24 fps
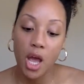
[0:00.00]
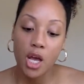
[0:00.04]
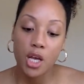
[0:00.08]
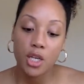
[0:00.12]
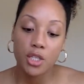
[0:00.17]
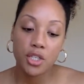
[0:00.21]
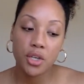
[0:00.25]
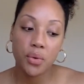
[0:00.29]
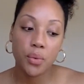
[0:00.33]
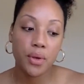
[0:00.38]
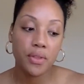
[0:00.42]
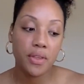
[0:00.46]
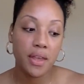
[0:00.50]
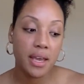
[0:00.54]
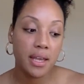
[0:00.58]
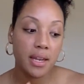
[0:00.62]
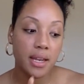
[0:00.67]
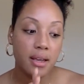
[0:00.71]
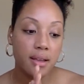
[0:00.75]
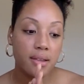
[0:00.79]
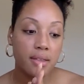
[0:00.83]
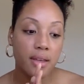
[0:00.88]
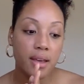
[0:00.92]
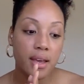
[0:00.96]
So with
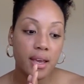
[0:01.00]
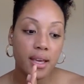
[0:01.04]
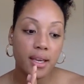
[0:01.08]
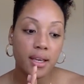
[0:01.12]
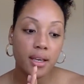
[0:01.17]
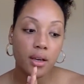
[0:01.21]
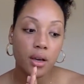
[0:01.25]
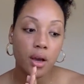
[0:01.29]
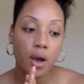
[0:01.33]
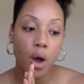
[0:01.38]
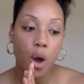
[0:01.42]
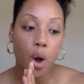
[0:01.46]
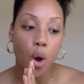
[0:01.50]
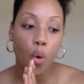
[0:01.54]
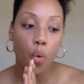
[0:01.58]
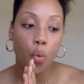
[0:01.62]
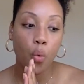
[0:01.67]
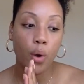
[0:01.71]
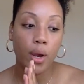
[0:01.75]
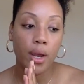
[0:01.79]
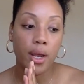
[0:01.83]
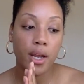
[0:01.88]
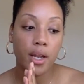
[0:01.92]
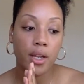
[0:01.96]
anything,
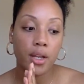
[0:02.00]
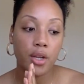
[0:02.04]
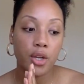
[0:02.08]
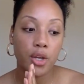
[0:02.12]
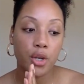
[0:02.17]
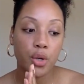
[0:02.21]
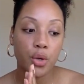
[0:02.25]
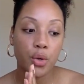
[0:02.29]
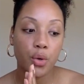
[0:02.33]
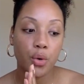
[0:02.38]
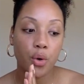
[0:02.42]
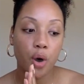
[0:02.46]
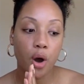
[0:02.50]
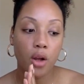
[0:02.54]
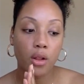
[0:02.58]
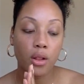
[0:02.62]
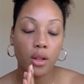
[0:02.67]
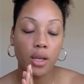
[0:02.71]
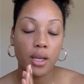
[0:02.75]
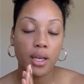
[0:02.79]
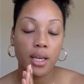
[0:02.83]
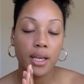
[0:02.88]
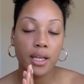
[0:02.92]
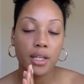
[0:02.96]
when you are
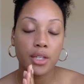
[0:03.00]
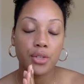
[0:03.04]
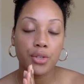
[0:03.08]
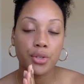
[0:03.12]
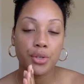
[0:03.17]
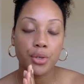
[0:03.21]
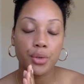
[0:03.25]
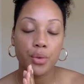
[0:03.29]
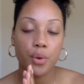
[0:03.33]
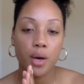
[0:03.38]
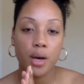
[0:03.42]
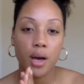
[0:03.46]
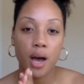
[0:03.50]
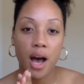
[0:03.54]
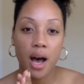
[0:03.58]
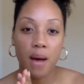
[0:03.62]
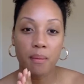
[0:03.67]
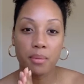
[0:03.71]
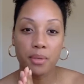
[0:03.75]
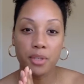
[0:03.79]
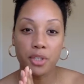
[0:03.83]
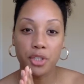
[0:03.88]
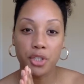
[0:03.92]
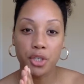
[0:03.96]
looking to
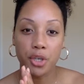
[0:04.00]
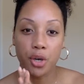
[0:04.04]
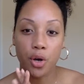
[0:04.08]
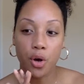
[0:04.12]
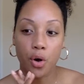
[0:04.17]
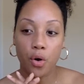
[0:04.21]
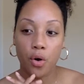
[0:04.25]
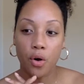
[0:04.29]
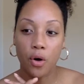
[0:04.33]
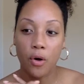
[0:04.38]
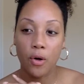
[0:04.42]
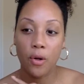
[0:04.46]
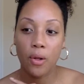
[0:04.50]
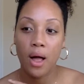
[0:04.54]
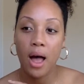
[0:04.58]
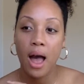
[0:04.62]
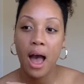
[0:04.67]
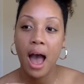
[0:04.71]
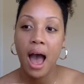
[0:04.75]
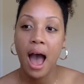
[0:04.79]
accomplish a goal,